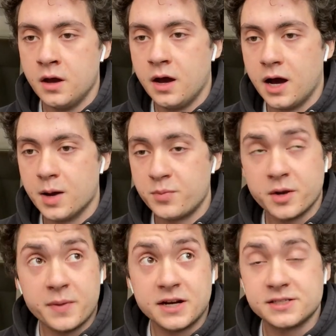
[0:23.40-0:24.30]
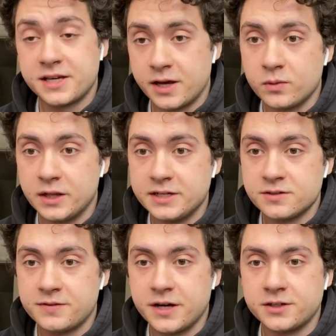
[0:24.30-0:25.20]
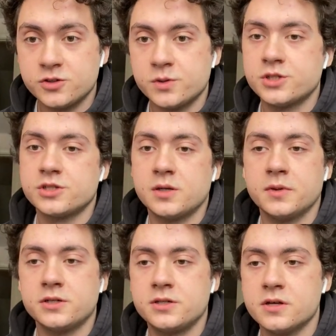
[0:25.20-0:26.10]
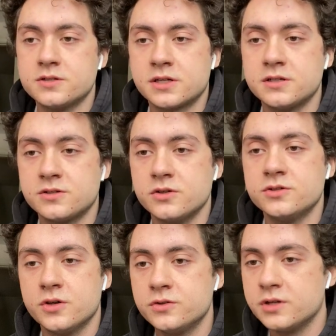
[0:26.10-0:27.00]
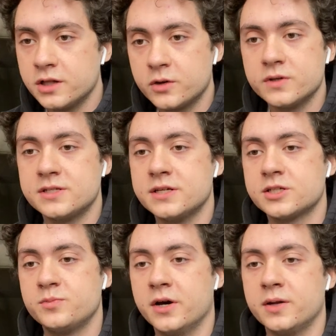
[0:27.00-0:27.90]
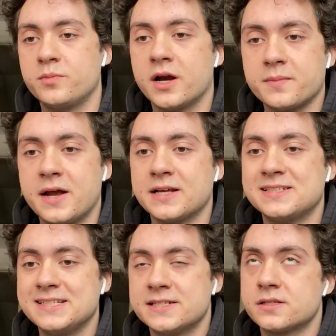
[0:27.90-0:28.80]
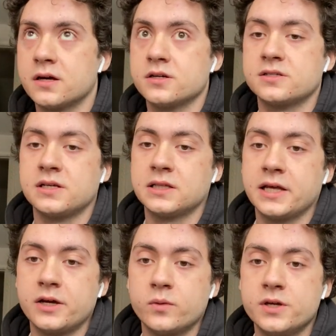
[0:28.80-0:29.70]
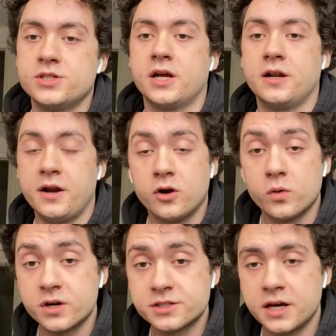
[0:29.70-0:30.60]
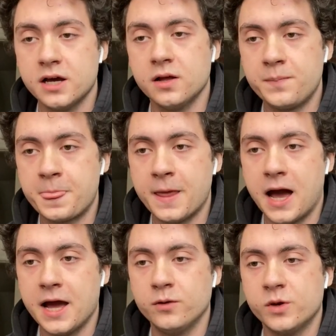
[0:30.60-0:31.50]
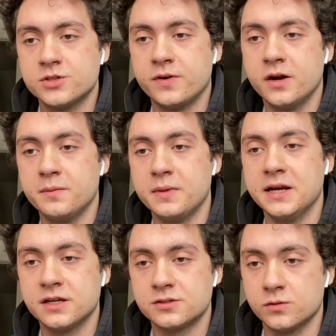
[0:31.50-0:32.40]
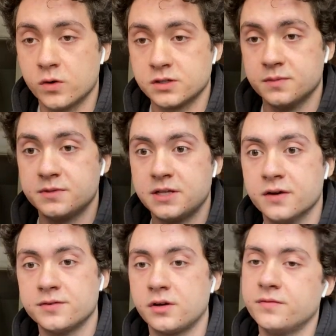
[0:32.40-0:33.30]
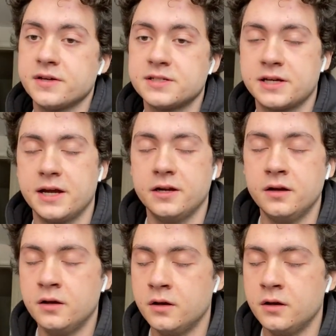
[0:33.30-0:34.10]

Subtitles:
Pragmatics can relate to factors which are similar to those that concern sociolinguistics, but pragmatics seeks to understand language on a narrower scale, in which varied meanings of words themselves are investigated.